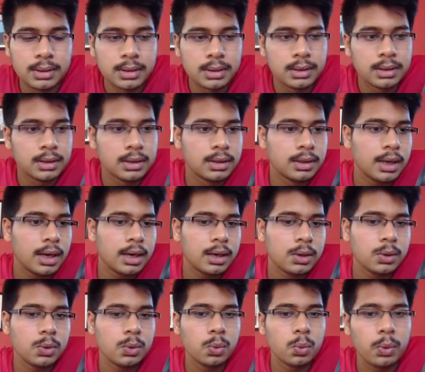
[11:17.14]

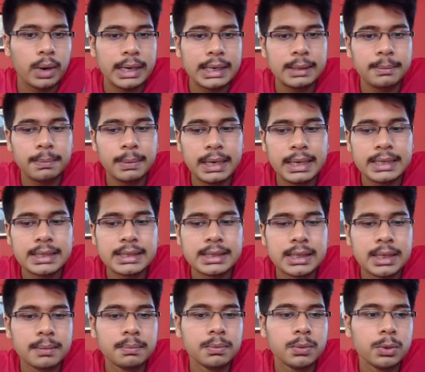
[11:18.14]
Now white plays
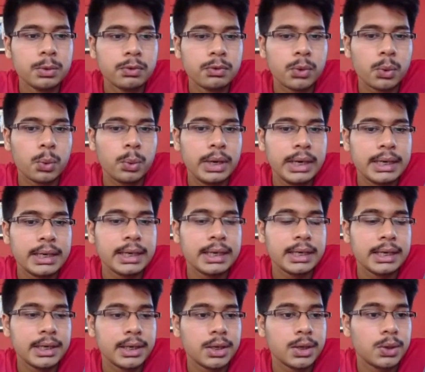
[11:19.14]
the move queen
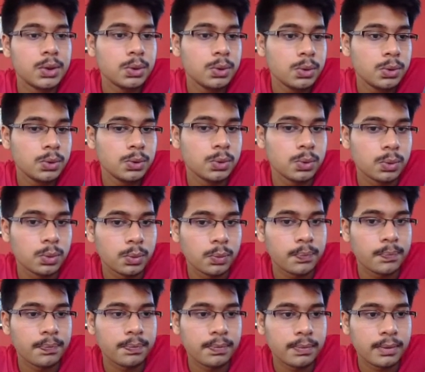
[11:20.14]
d2,
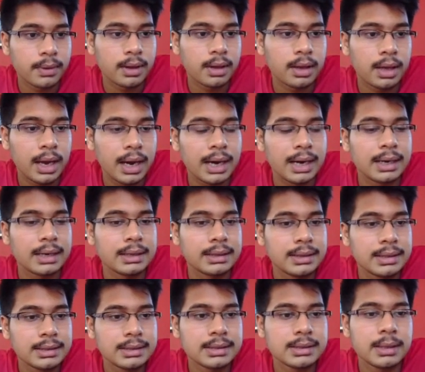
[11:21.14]
and
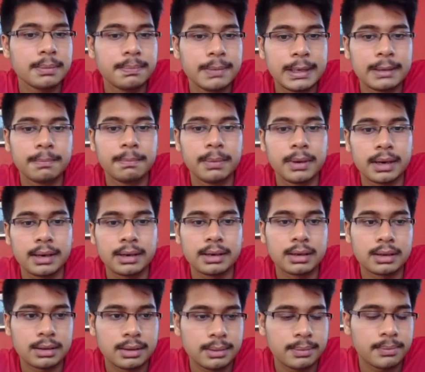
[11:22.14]
this is a big
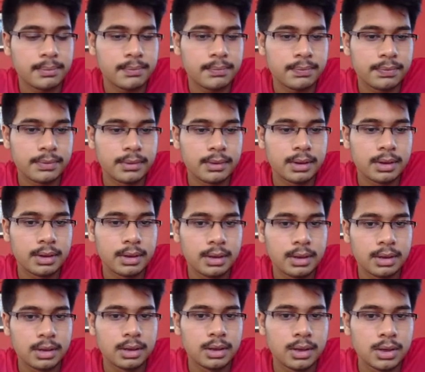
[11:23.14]
blunder.
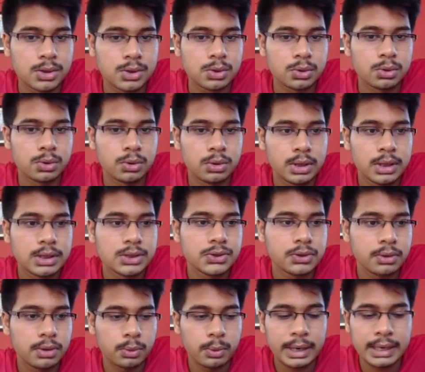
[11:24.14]
So
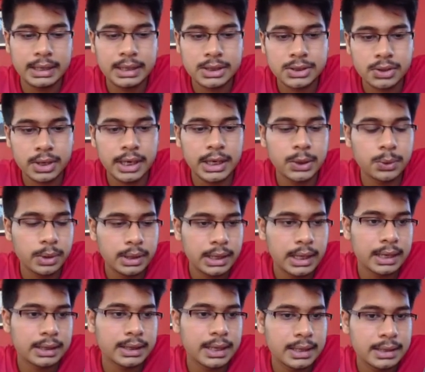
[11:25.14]
white is trying to
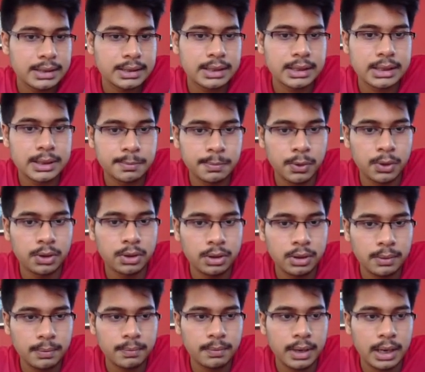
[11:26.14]
attack the h6 pawn,
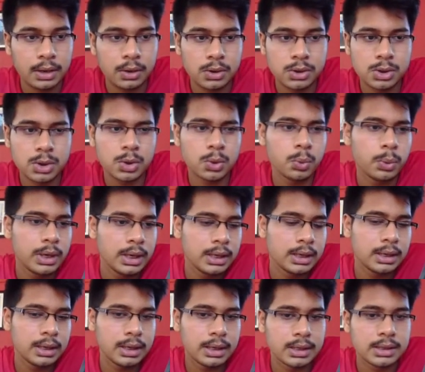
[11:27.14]
and also
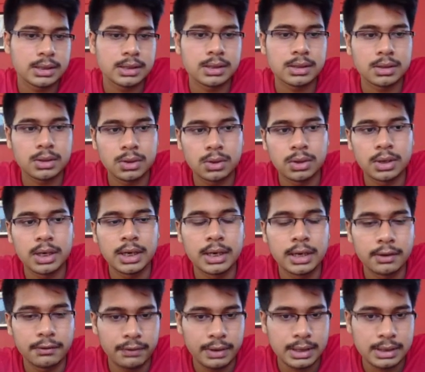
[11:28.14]
queen is good in
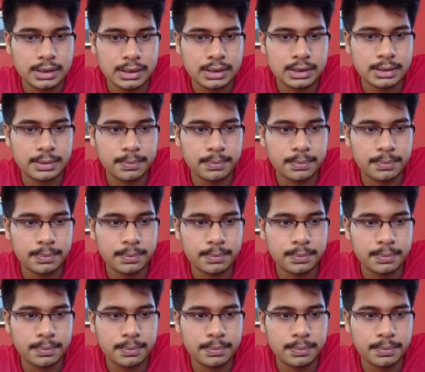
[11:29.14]
defense.